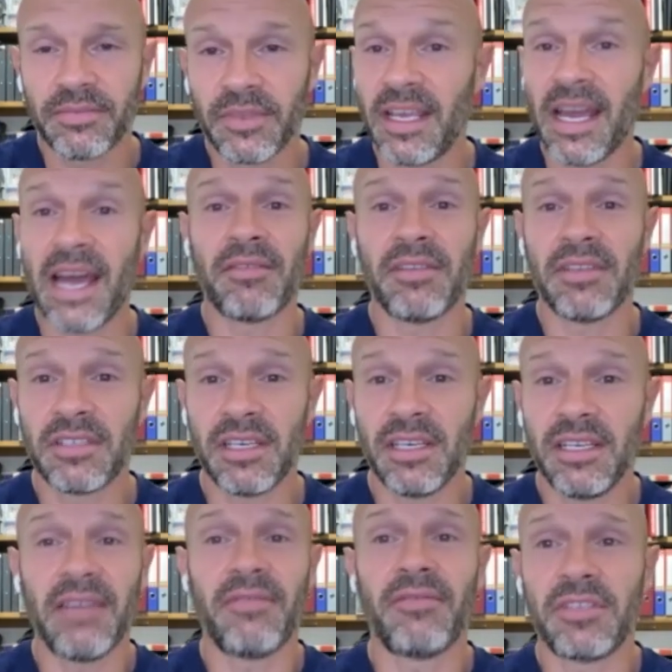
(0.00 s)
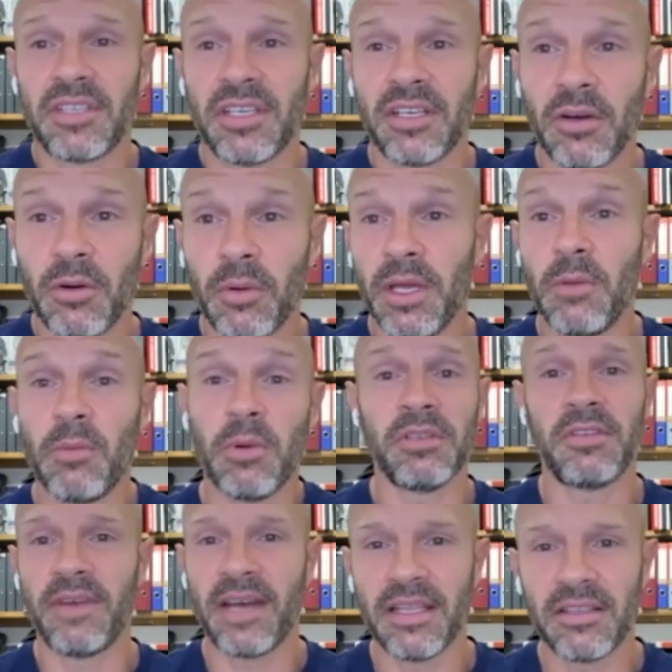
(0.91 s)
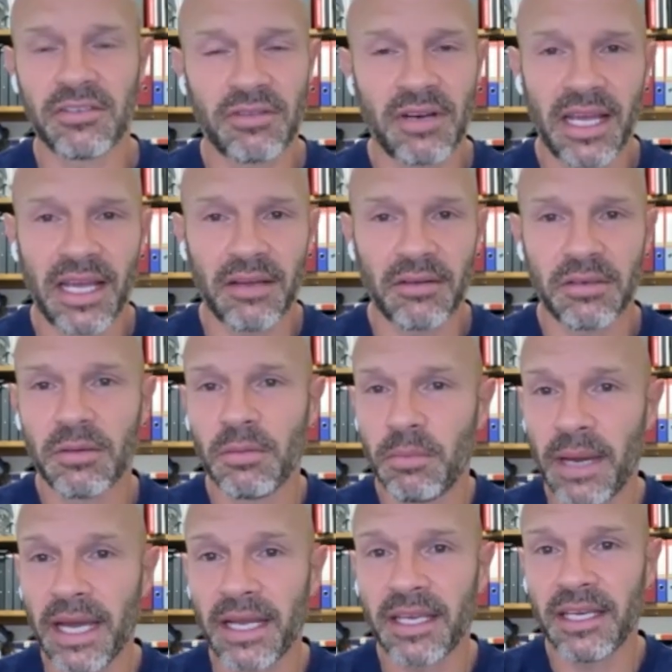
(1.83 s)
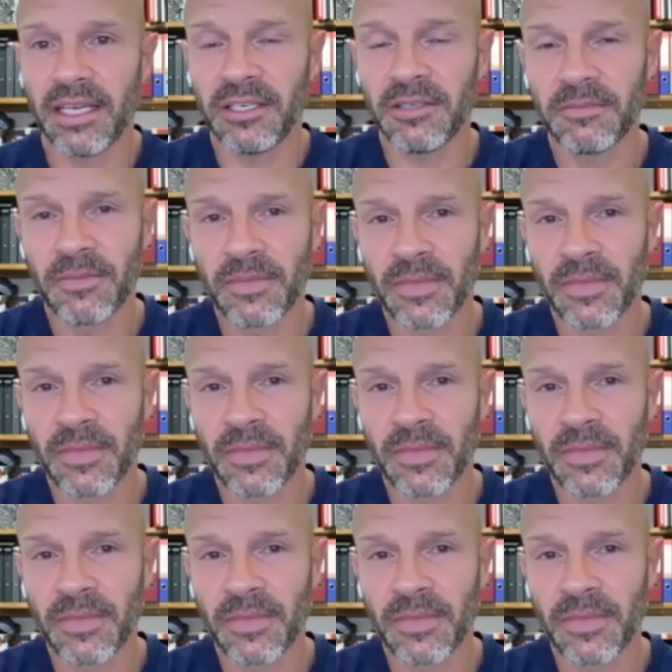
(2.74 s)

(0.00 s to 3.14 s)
guaranteed every single week once fans are allowed back in.